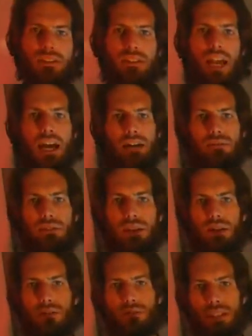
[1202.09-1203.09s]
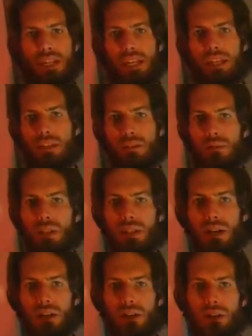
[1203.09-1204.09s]
sounds that are related to each
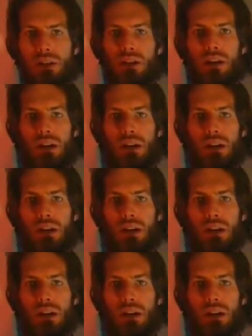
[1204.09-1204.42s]
other